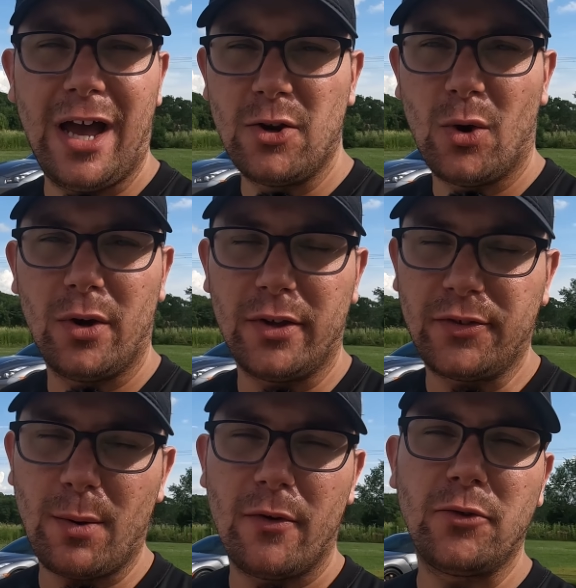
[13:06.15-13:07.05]
I know
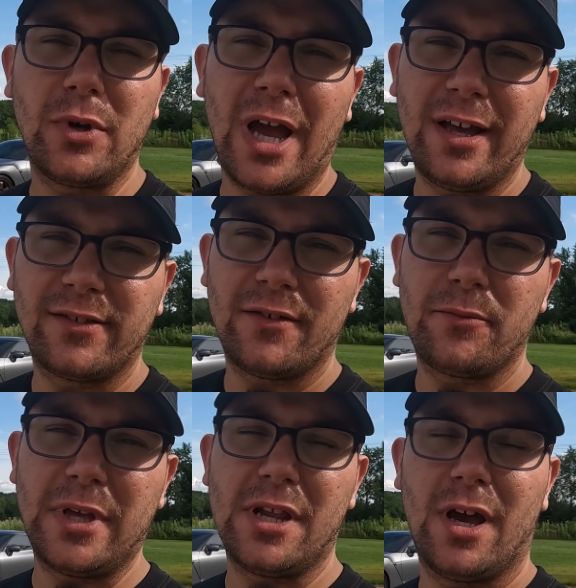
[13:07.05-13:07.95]
some of you guys
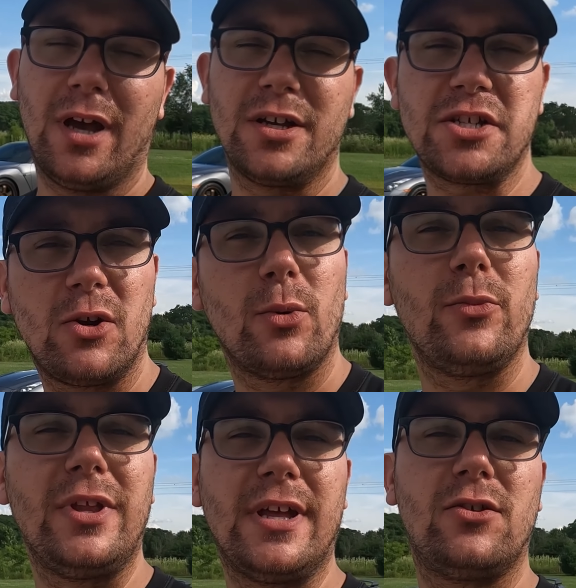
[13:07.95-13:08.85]
have been sharing with
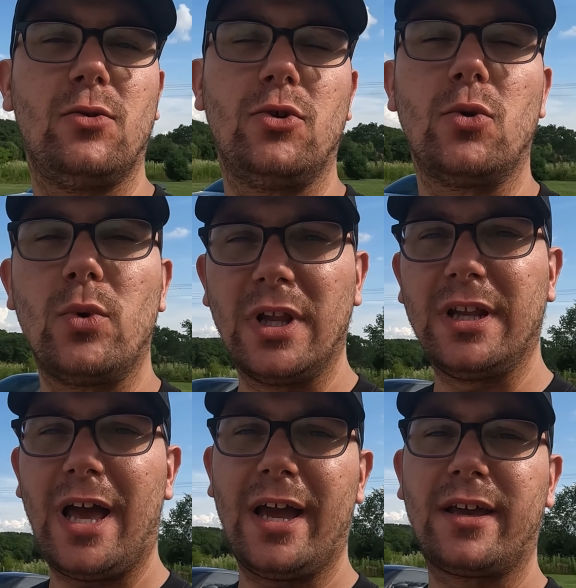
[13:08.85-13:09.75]
me that you really
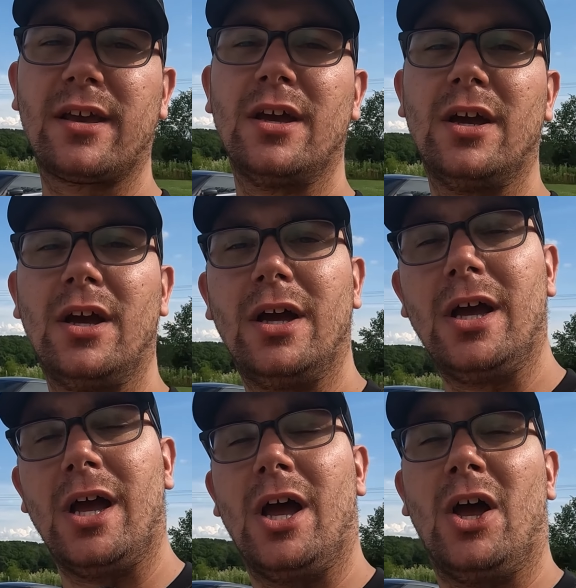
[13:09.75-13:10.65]
like
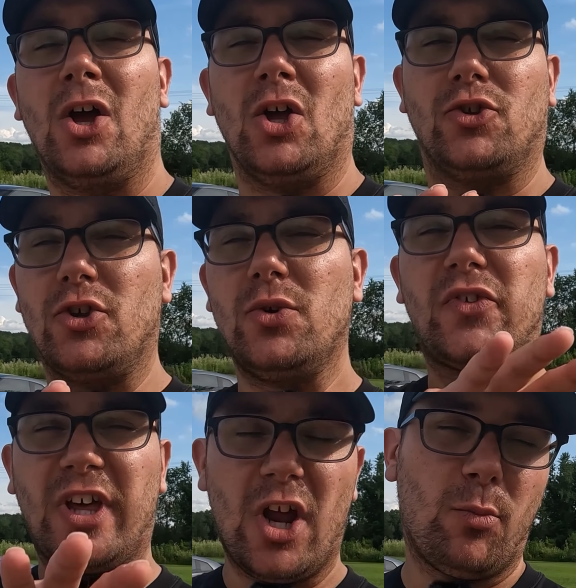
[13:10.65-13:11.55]
the new
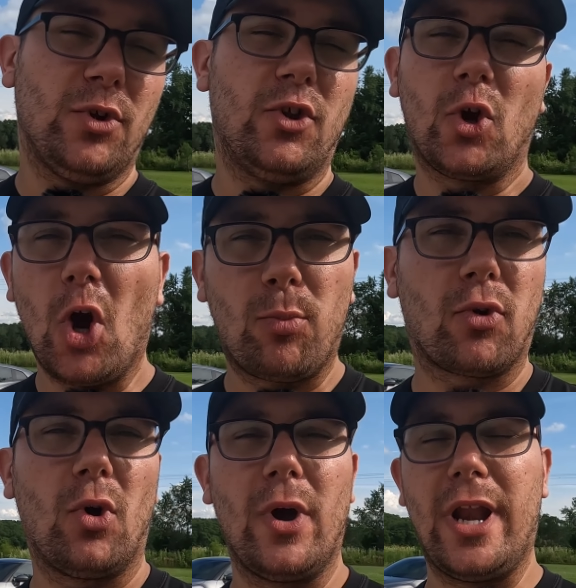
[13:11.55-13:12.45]
setup with the
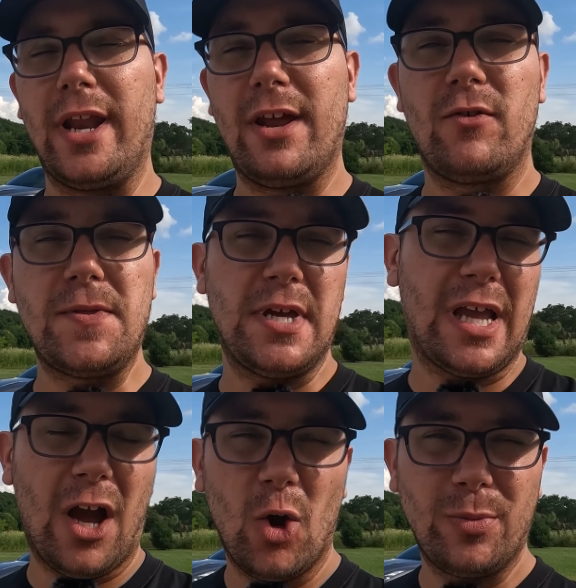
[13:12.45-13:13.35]
GoPro and everything.
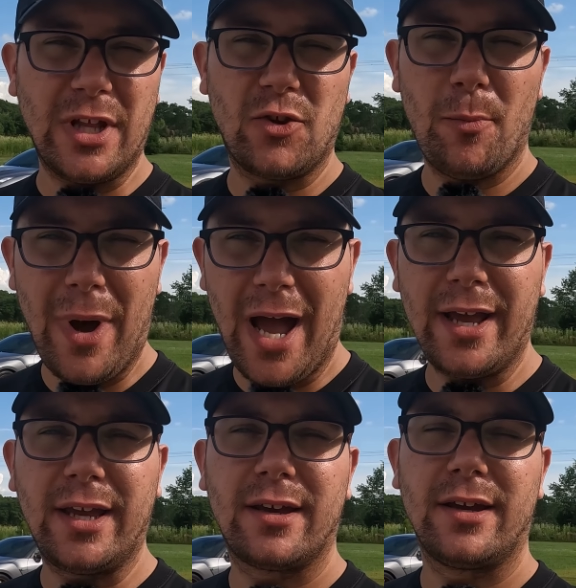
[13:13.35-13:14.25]
I hope that the
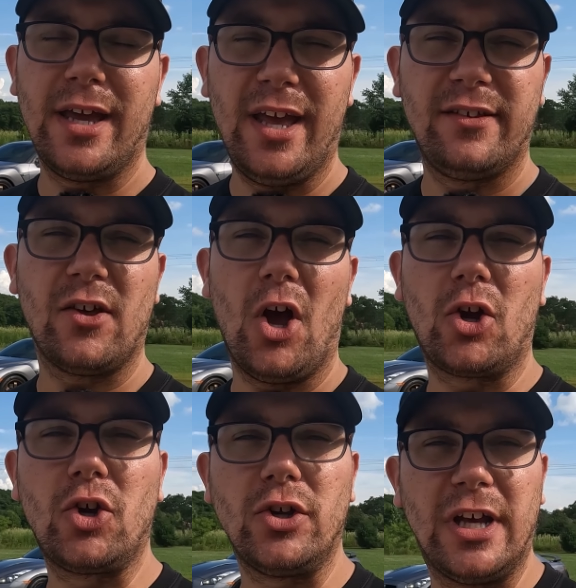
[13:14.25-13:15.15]
mic is
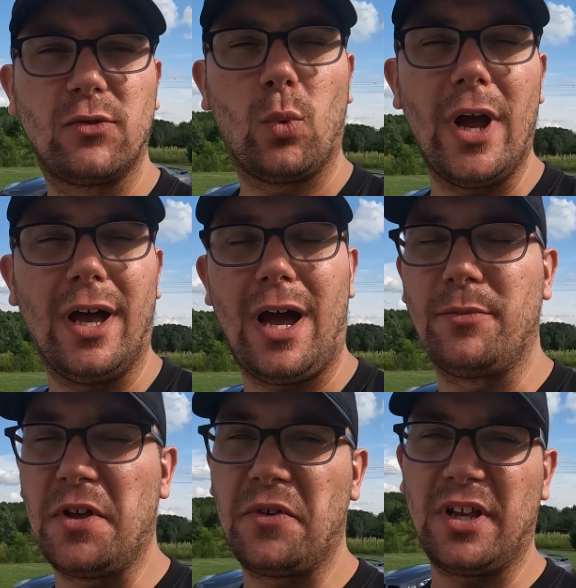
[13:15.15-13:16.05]
good as well.
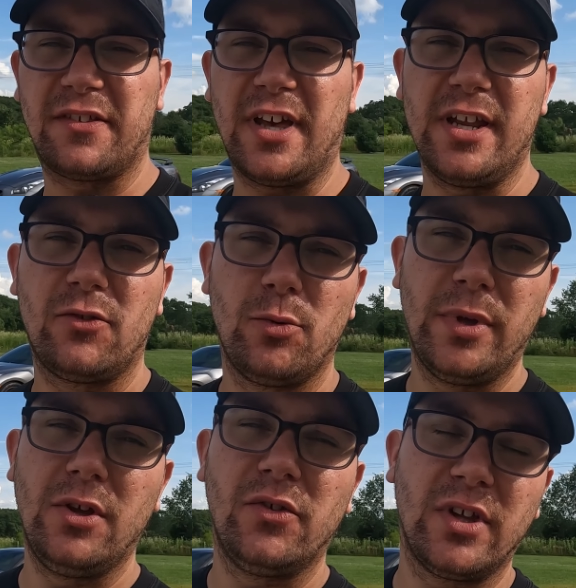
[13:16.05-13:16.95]
I'm definitely excited to
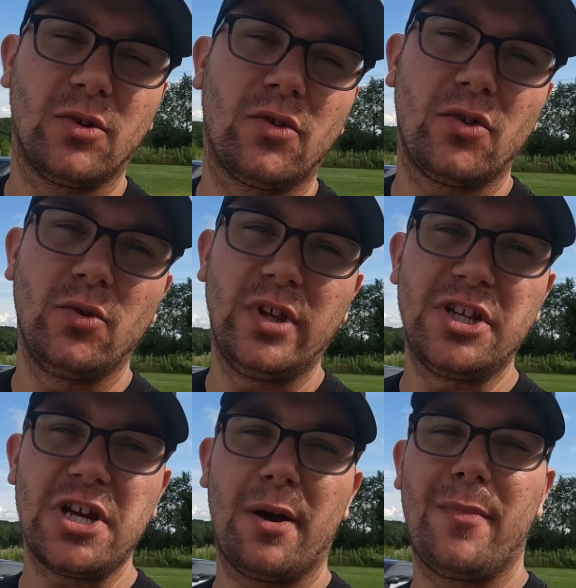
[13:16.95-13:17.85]
be using this new
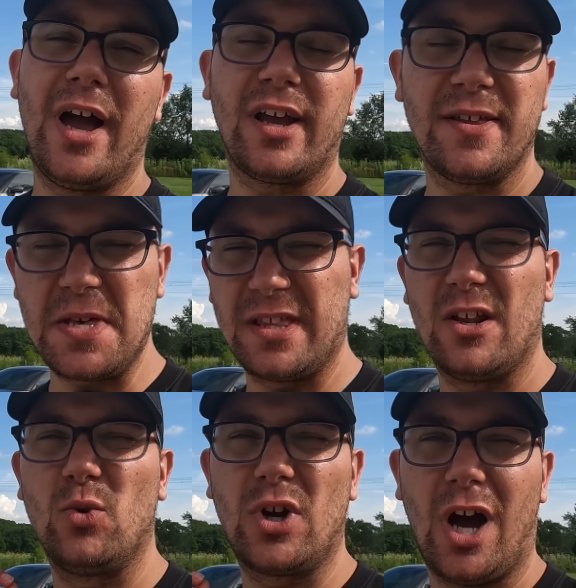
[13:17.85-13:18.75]
DJI mic. I think they
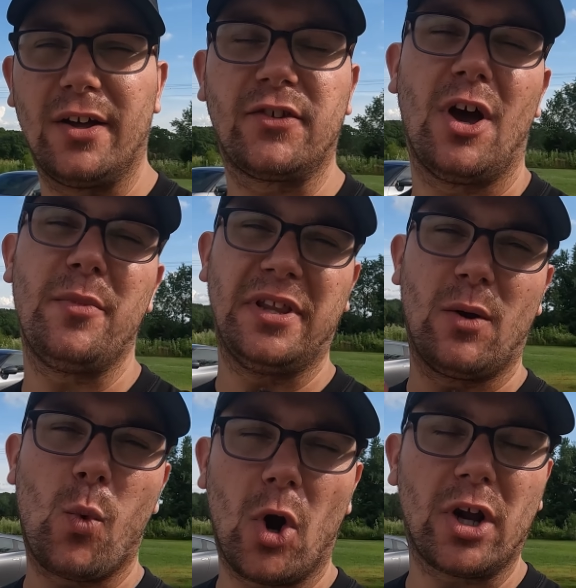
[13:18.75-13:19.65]
look awesome and they
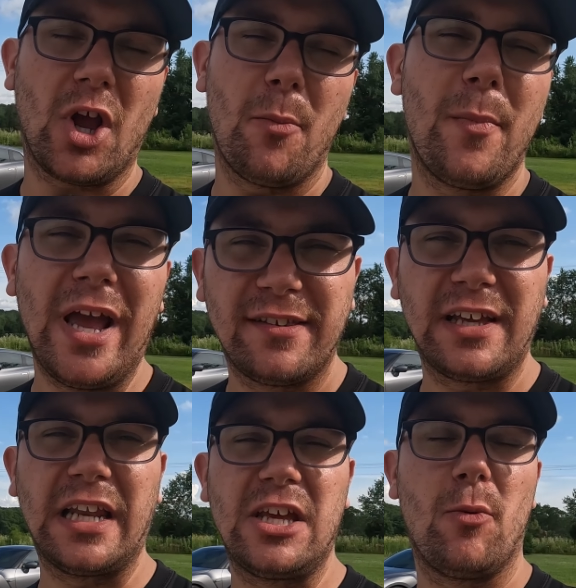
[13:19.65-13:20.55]
work
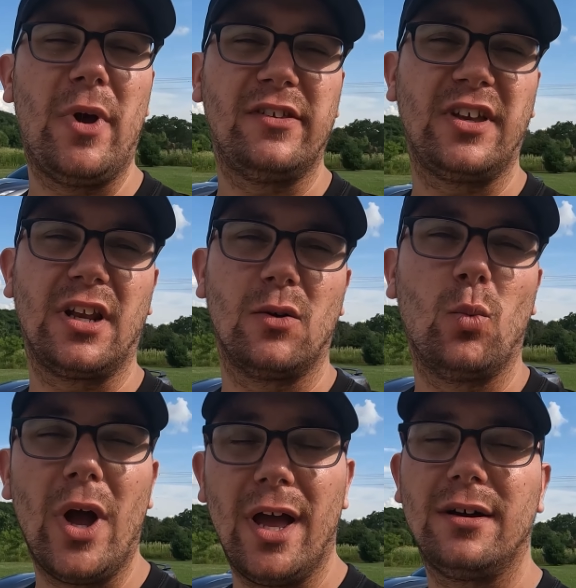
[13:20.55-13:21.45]
amazingly
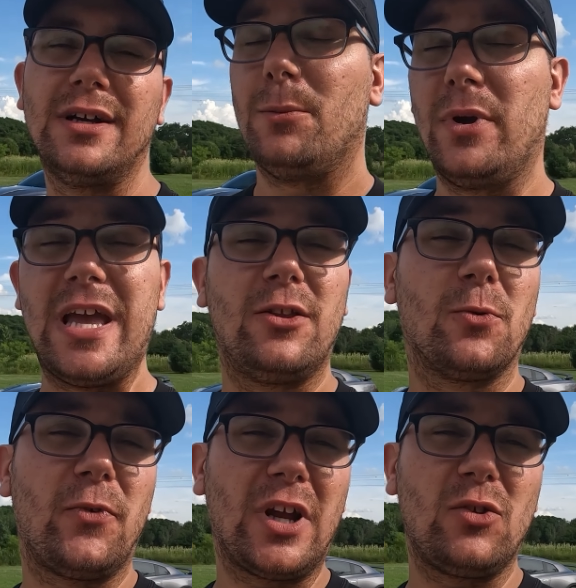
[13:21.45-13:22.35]
well. But yeah,
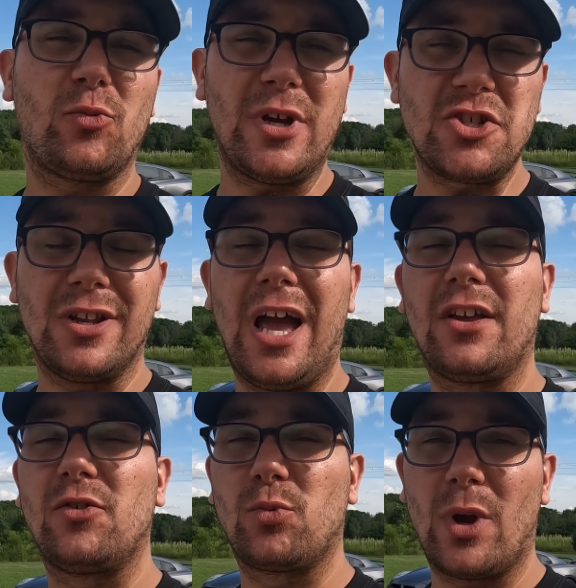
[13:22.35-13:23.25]
don't forget to smash the
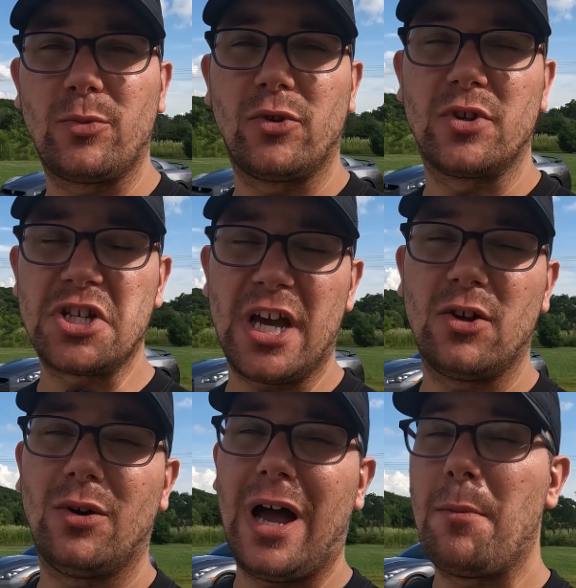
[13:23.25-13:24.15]
like, subscribe to the
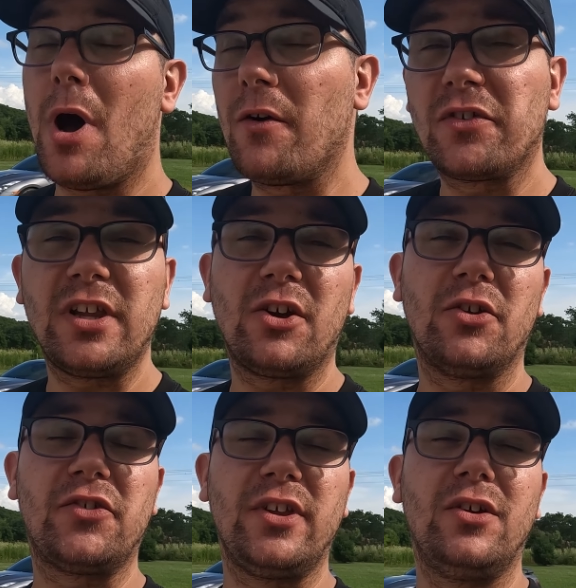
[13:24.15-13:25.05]
channel. I'm obviously
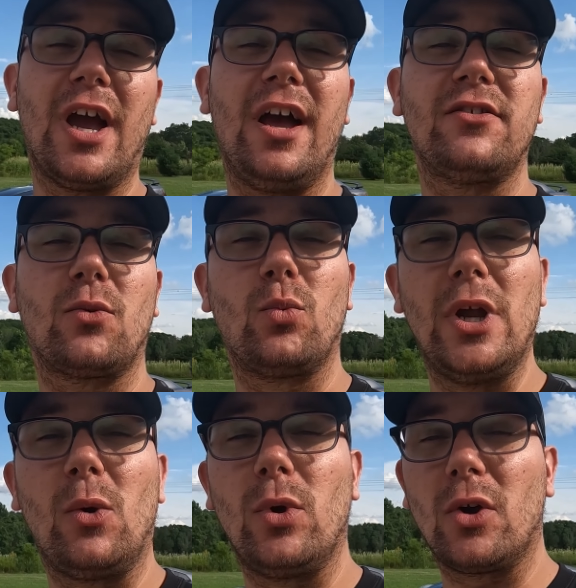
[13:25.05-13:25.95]
gonna see you guys
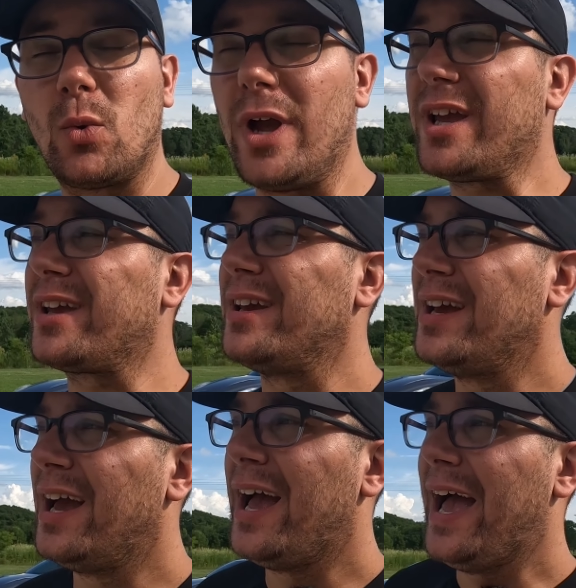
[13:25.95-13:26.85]
real quick.
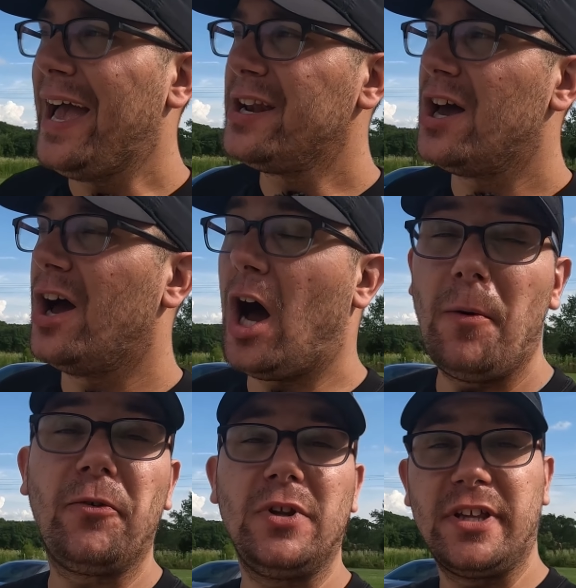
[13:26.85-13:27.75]
And
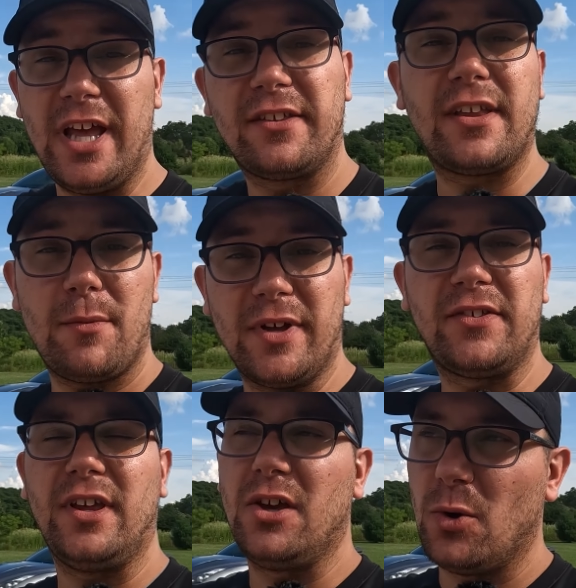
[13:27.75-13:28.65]
hopefully next time I
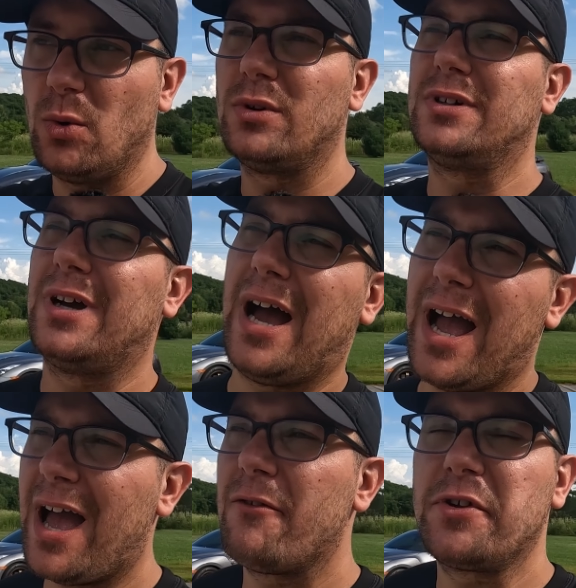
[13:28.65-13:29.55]
see you, I
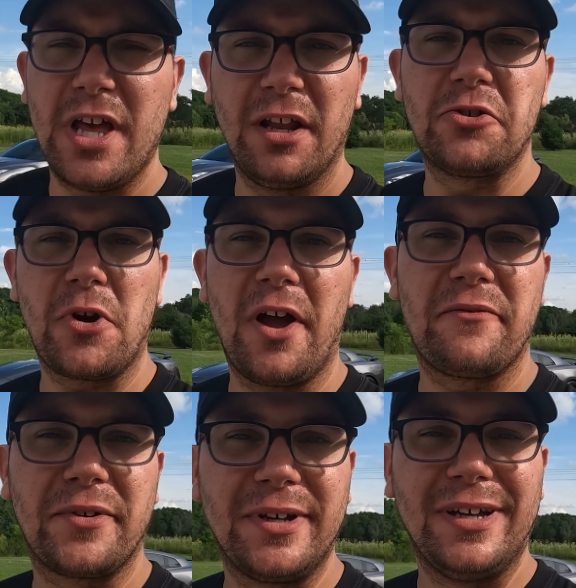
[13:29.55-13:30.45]
have a daily
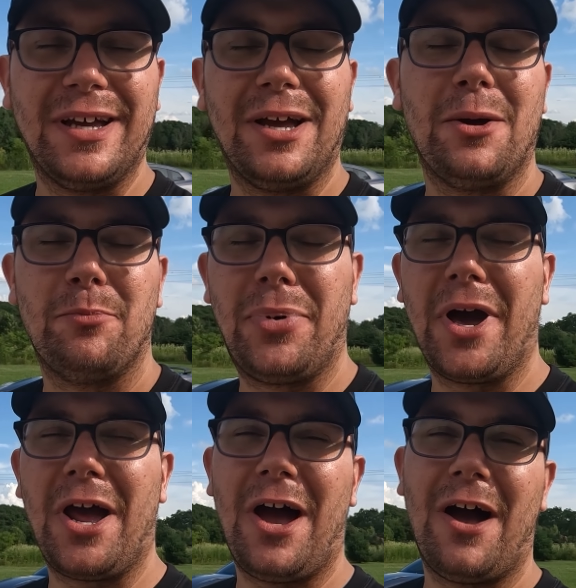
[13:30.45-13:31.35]
drive.
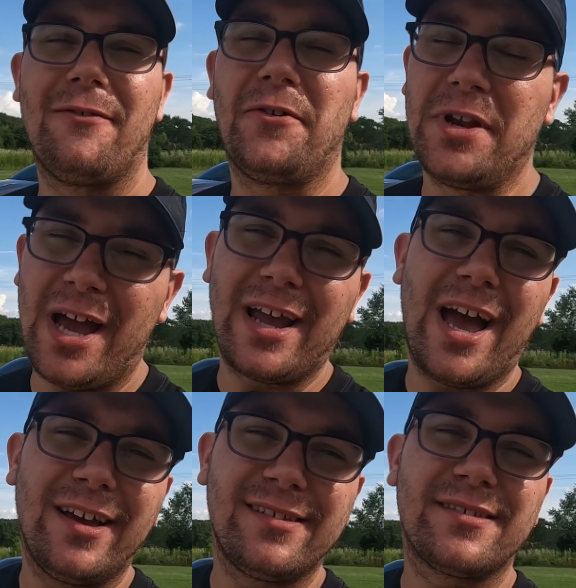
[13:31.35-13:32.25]
But for now,
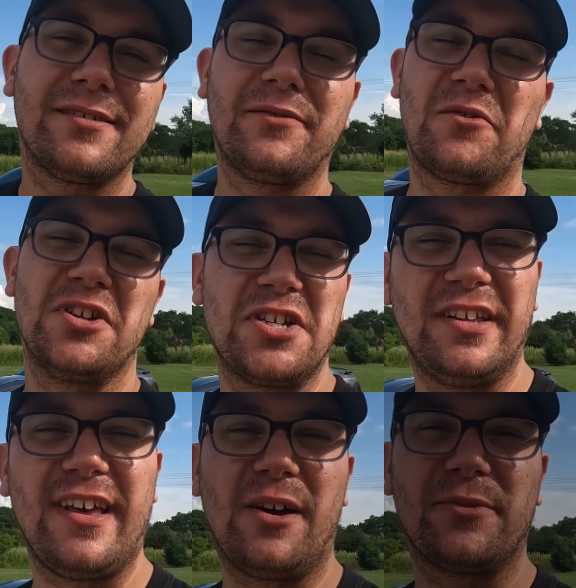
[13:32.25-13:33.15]
guys,
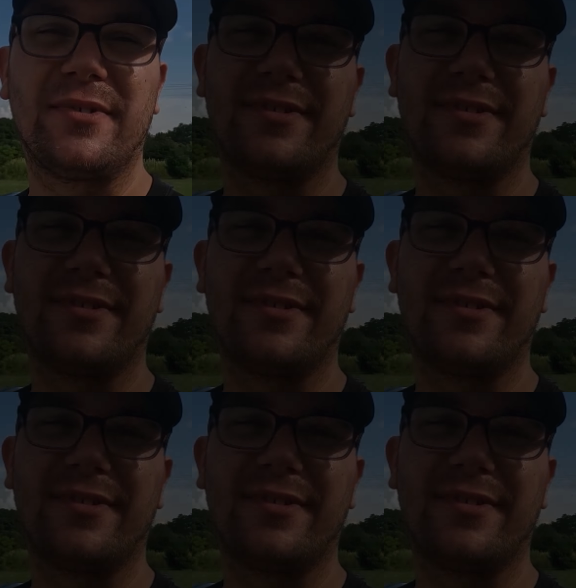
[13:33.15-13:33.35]
Frenchie's out.